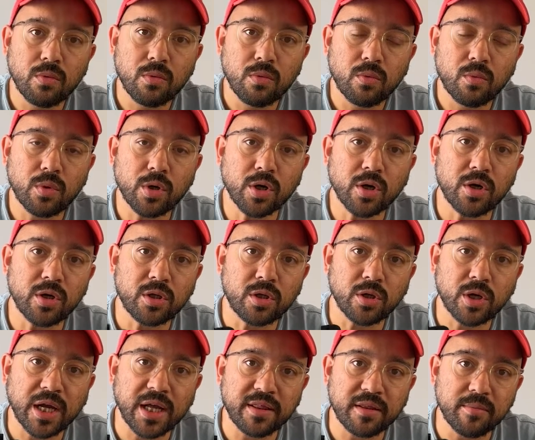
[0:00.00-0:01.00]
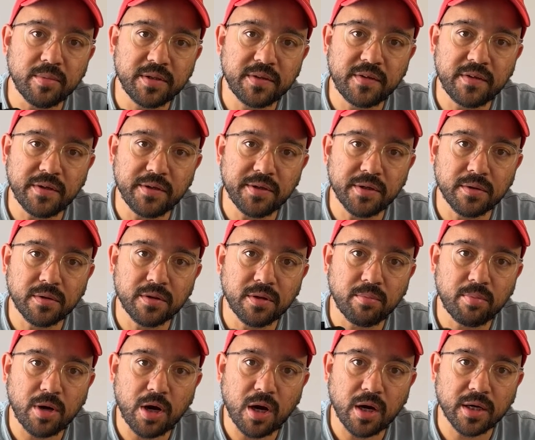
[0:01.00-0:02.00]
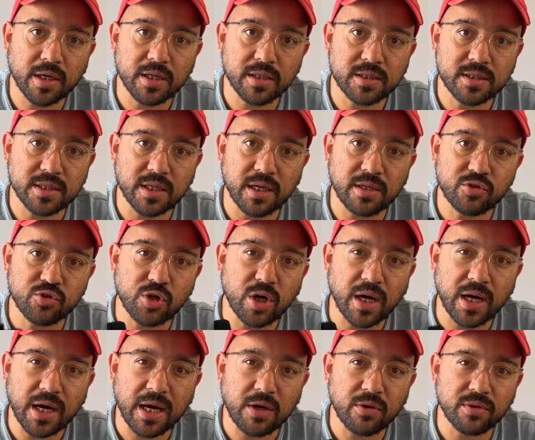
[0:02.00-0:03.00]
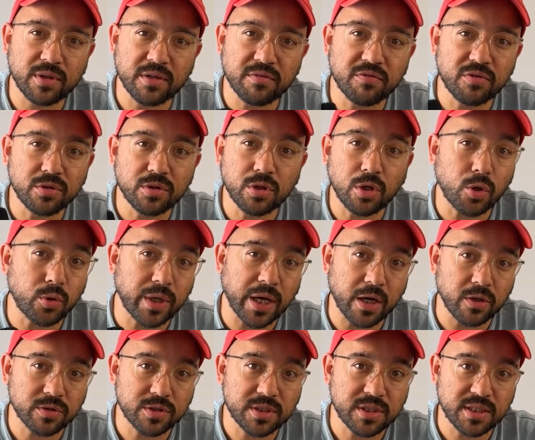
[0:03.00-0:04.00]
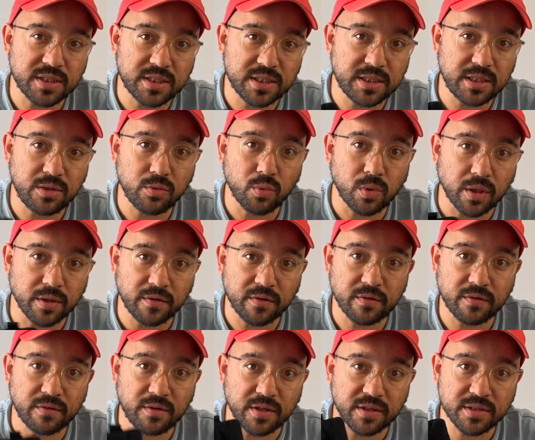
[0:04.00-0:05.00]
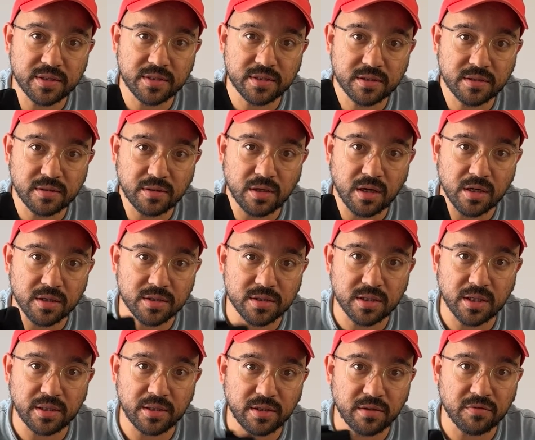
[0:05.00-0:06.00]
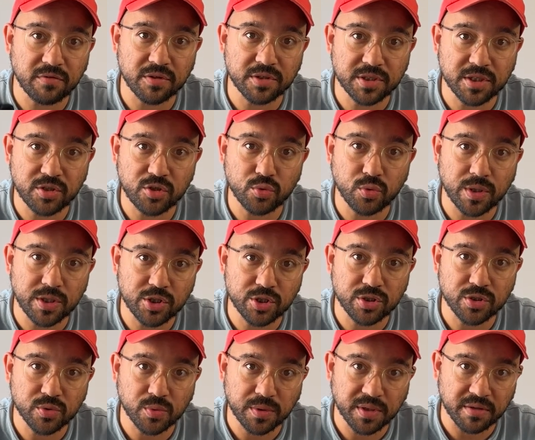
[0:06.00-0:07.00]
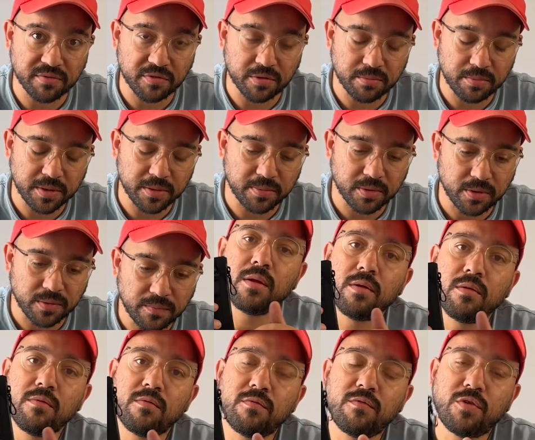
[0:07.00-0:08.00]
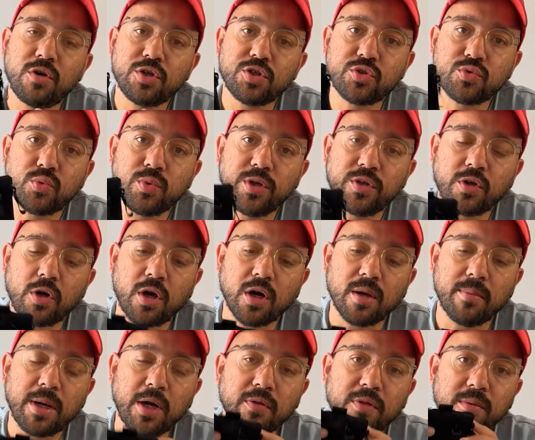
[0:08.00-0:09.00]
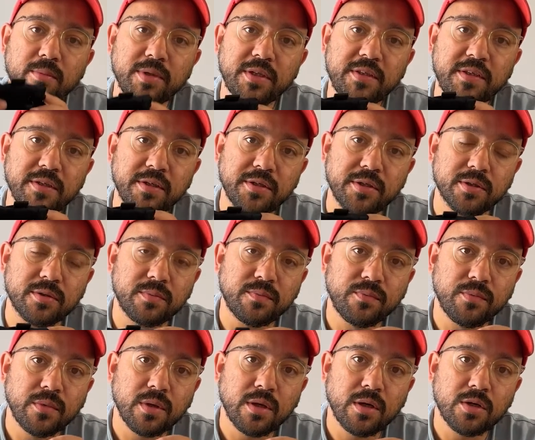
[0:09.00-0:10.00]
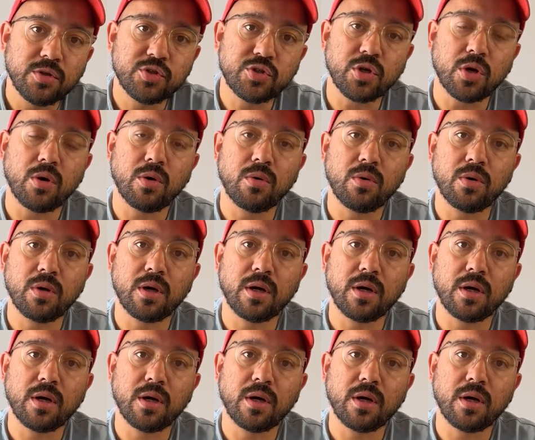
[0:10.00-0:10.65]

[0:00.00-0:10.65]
We're going to look at the material, the pockets, and try out different loadouts to see what this does in different situations with different people. First, we talk about the material. So